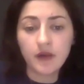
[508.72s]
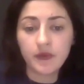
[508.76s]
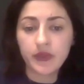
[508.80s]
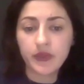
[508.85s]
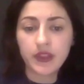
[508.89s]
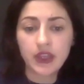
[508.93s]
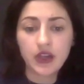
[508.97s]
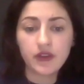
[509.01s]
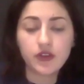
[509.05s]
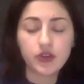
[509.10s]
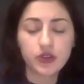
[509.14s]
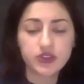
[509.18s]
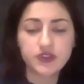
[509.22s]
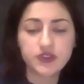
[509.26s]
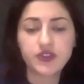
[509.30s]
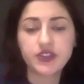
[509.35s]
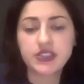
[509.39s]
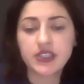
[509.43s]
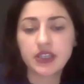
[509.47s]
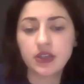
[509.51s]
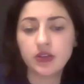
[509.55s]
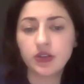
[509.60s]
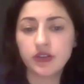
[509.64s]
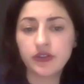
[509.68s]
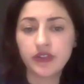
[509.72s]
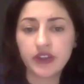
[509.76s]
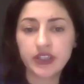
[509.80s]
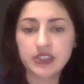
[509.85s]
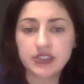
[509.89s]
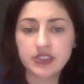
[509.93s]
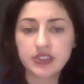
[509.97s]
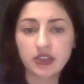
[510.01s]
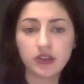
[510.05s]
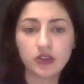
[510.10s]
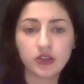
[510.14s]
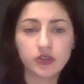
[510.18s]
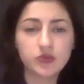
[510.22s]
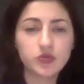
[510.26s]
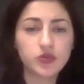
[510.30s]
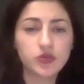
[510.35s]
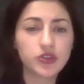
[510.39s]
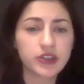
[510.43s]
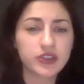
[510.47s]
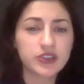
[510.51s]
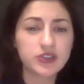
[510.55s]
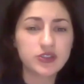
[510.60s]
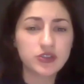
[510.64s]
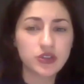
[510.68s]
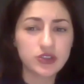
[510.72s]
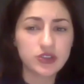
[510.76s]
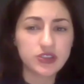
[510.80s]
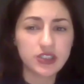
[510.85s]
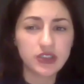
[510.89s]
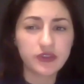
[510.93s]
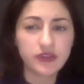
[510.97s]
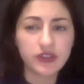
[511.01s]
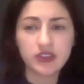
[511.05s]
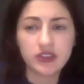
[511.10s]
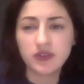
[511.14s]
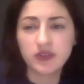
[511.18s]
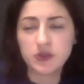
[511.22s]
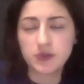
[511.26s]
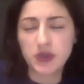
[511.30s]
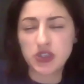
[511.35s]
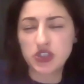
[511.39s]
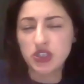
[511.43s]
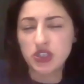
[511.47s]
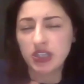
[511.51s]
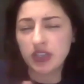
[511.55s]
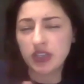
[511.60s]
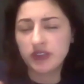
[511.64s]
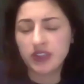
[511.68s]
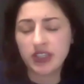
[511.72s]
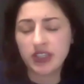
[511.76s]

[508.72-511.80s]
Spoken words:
Of course, physical events are a lot more exhaustive, and especially if